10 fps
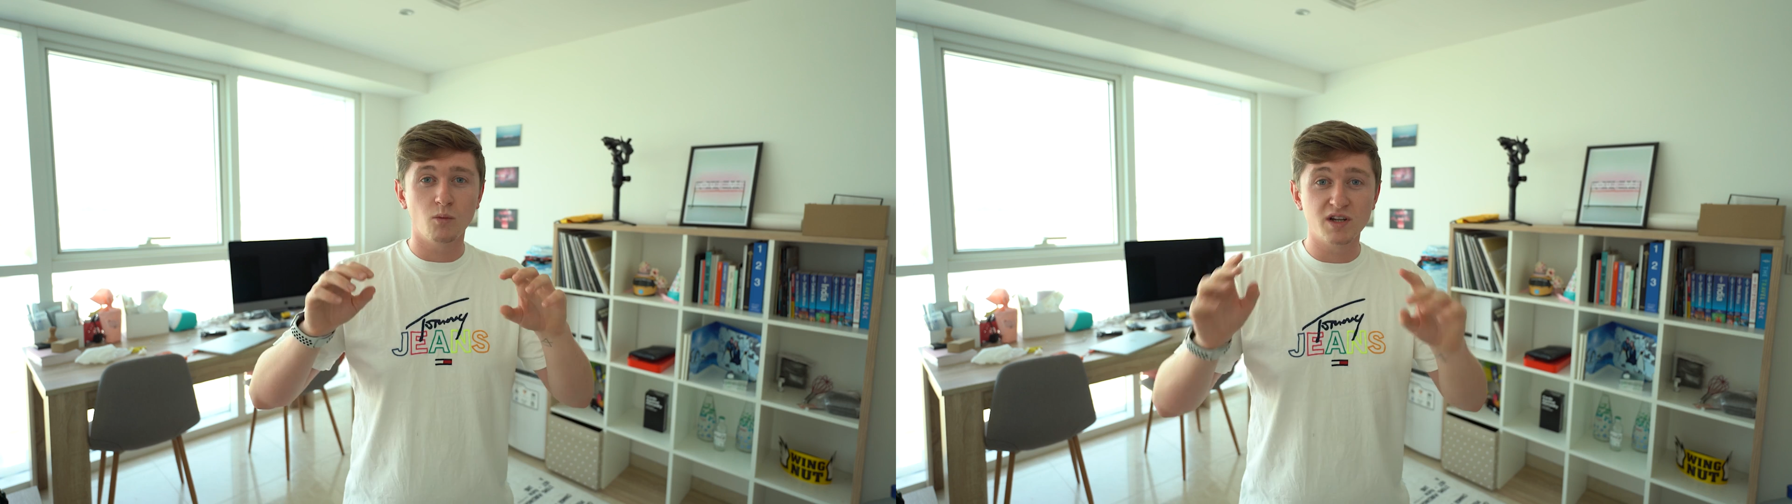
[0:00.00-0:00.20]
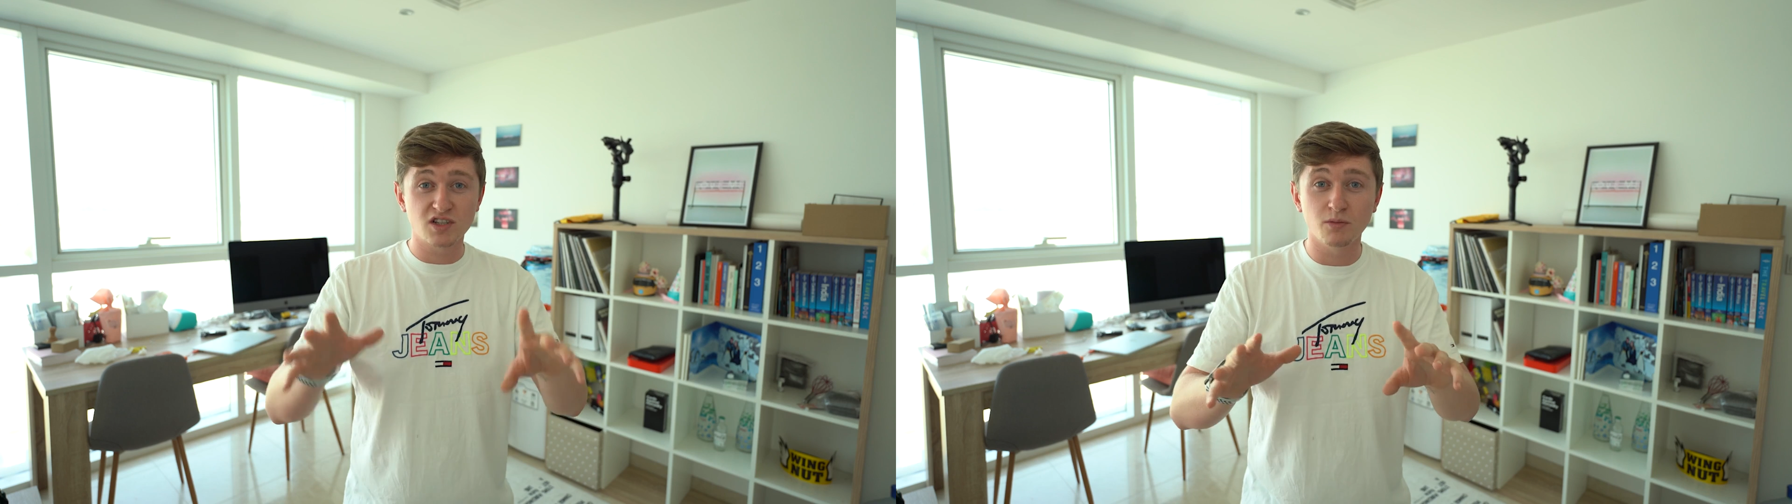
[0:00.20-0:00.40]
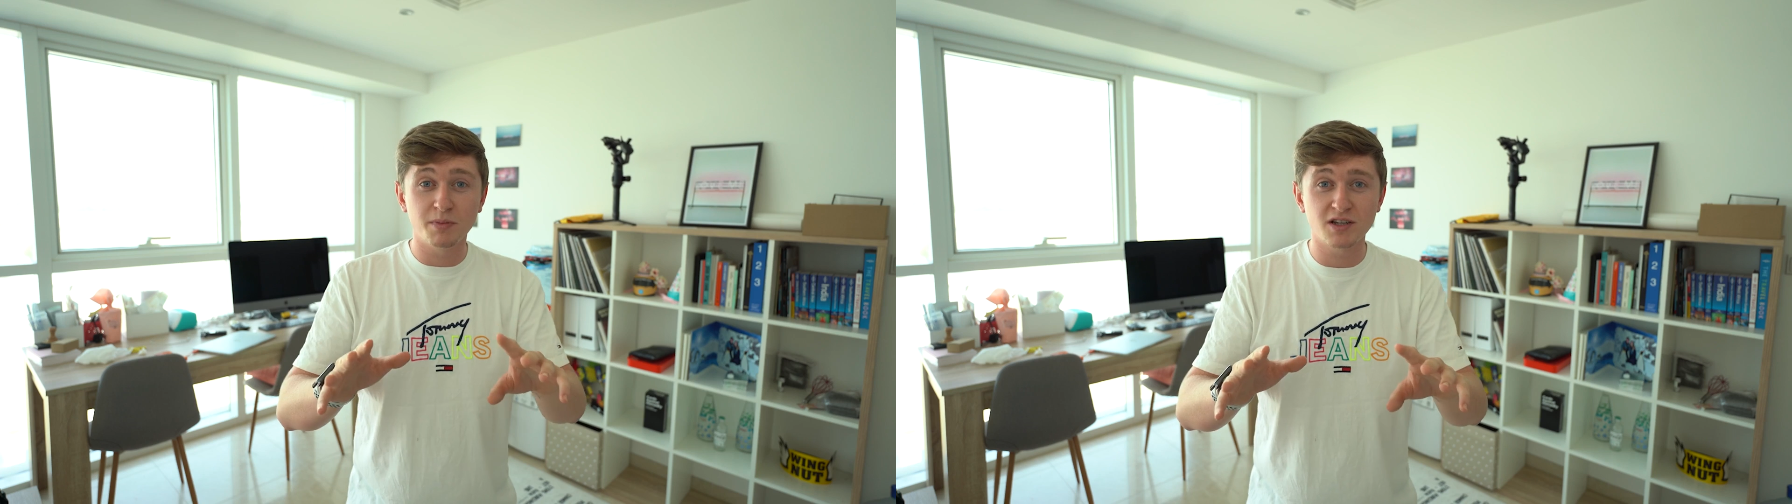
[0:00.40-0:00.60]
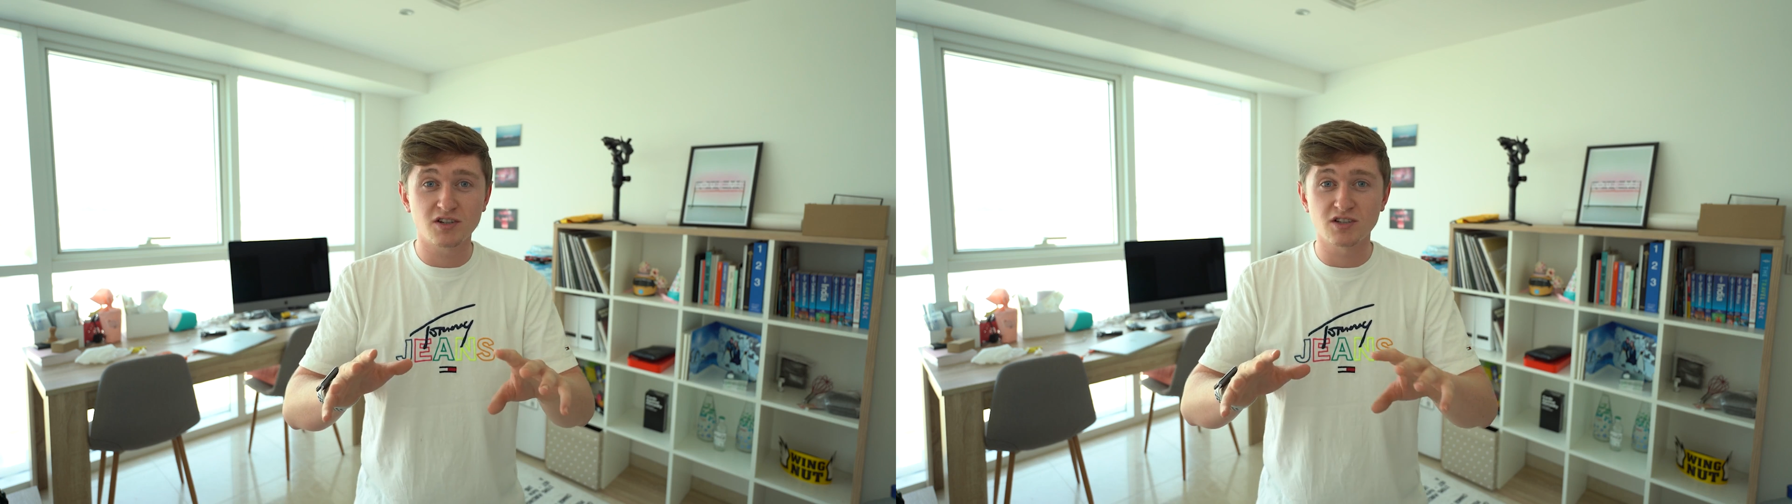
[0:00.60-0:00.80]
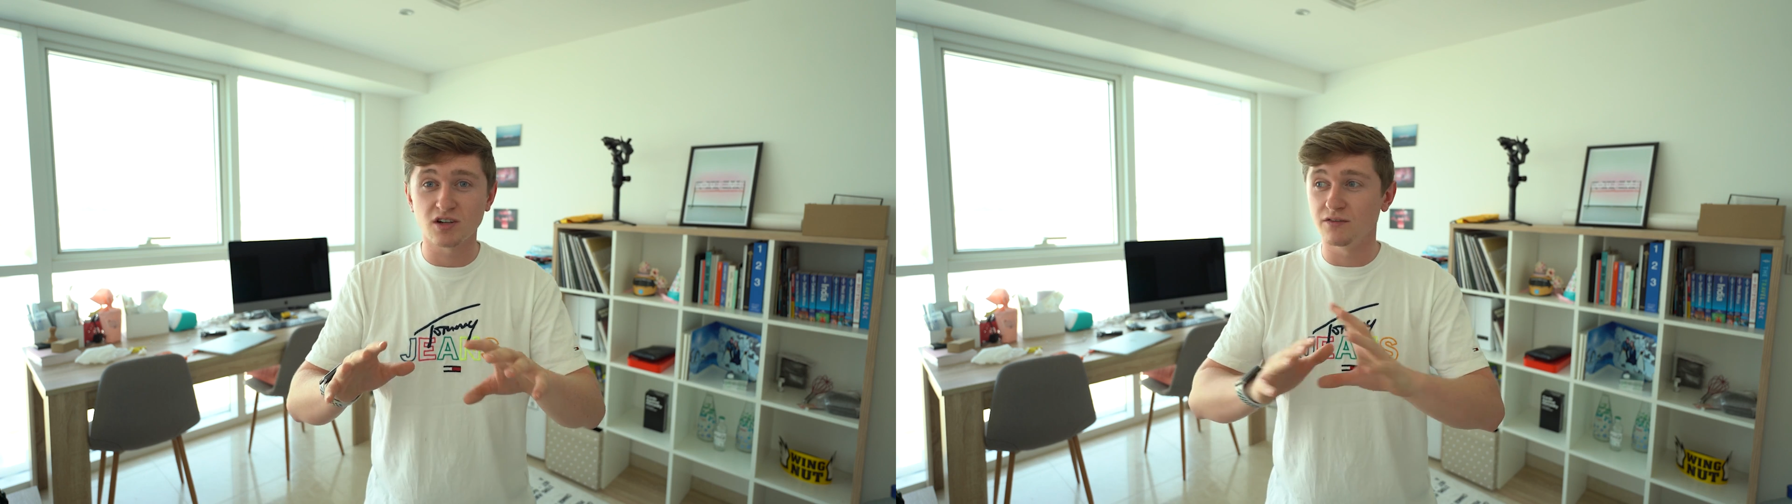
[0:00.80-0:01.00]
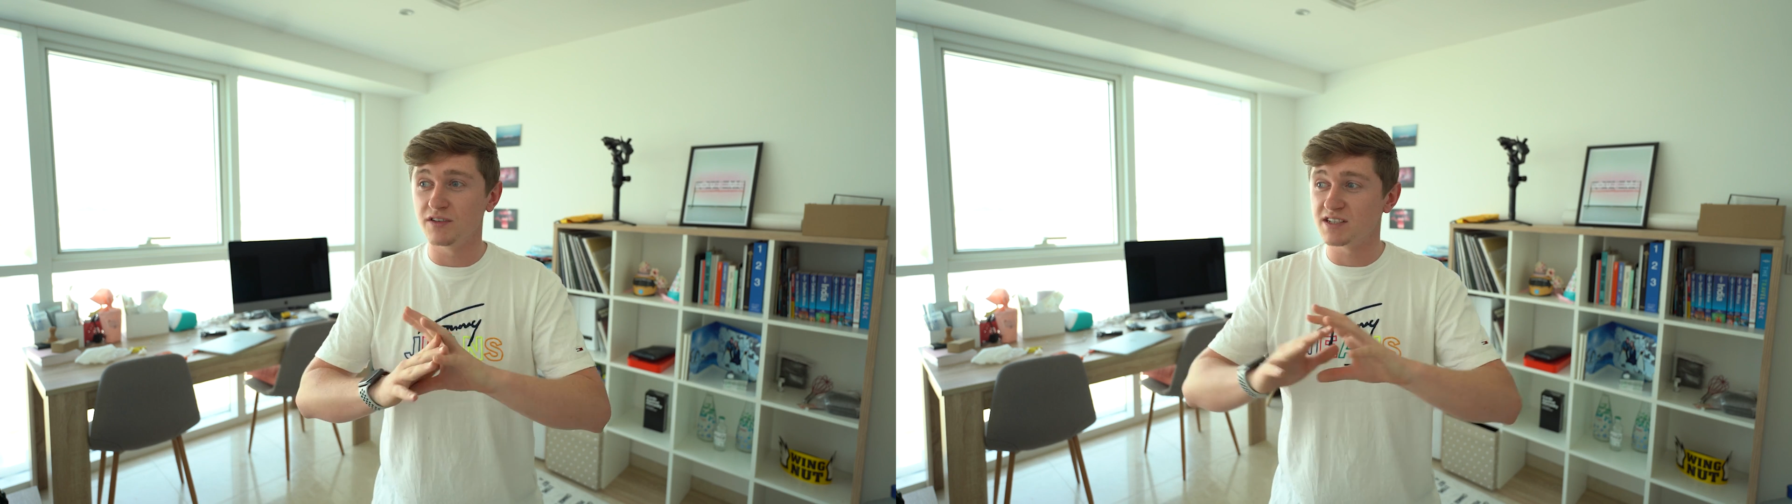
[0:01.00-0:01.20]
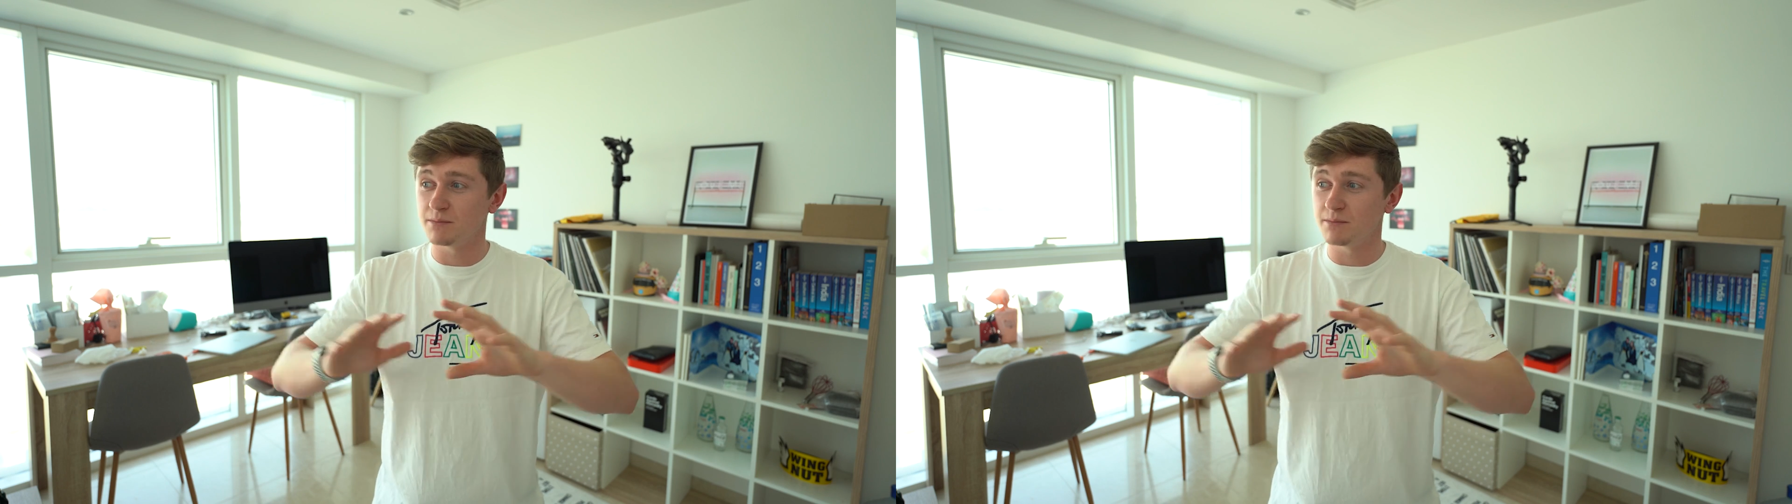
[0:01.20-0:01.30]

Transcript: we saw pictures of this